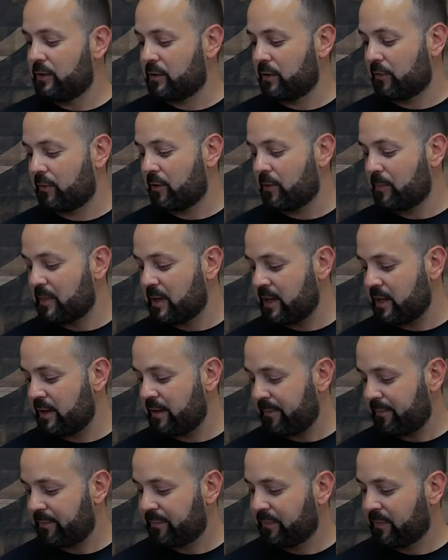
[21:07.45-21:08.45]
So for
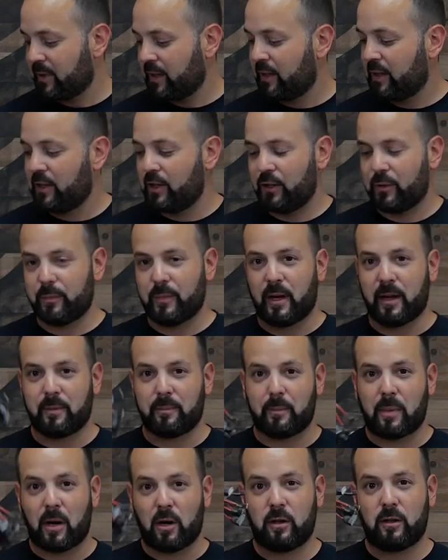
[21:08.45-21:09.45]
me,
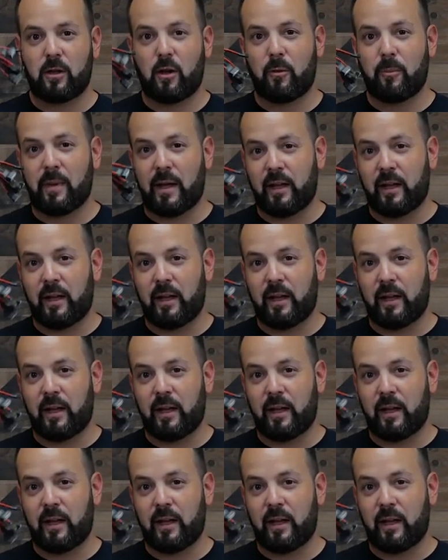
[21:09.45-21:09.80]
my parallel